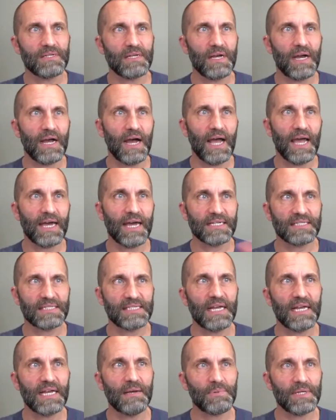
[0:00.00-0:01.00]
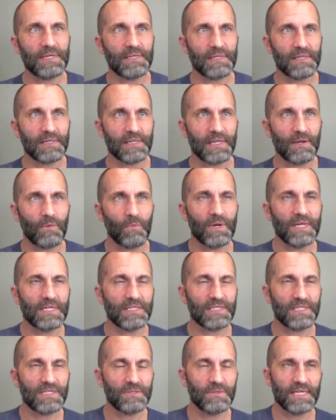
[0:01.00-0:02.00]
had a template that went
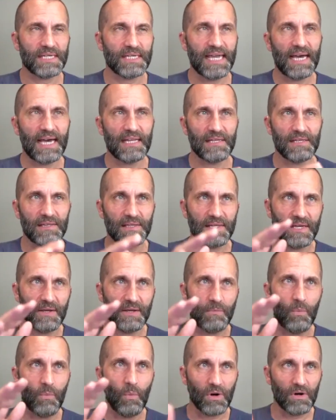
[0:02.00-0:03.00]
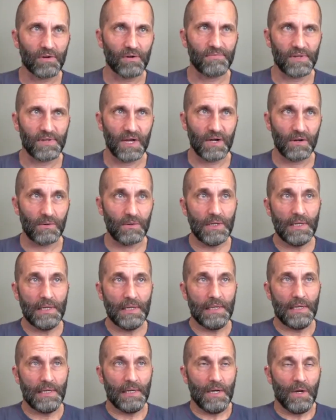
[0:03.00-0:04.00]
to a Calendly workflow
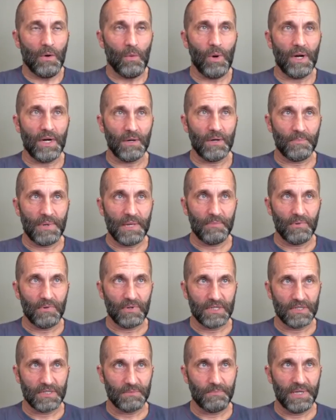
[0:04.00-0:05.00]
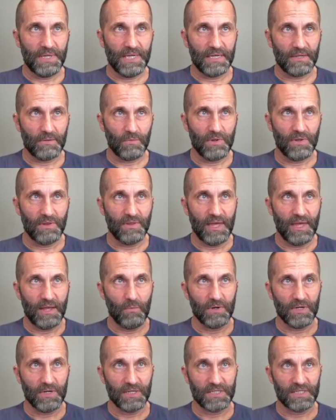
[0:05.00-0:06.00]
where people could pick whether they
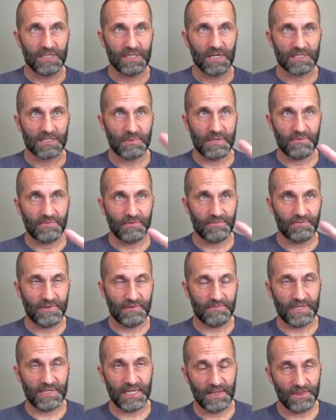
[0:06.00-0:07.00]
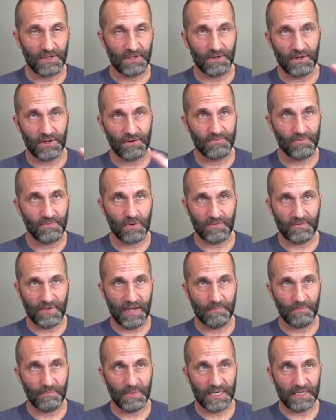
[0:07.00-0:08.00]
wanted to talk to me for 15, 30, or
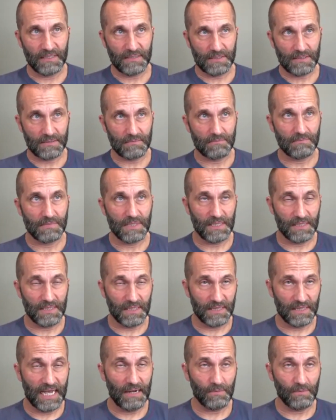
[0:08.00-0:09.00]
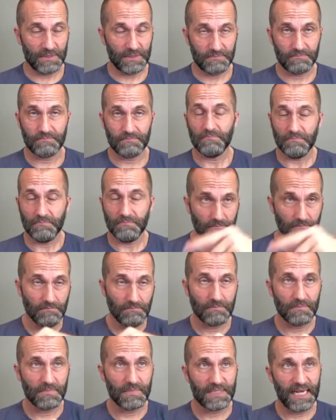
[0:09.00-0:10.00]
45 minutes. And then that would
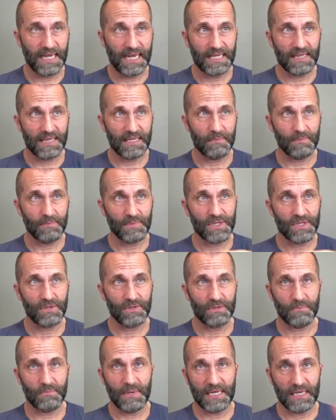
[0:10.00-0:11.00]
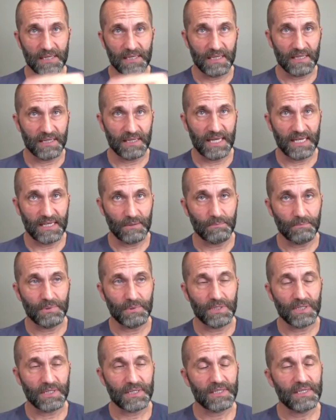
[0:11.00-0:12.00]
take them to the meeting that they could
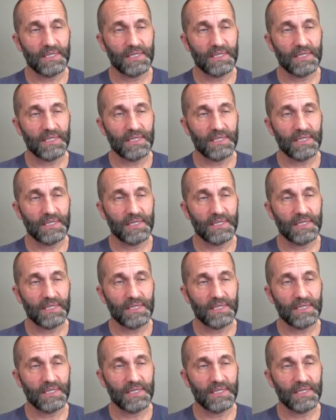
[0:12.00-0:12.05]
book.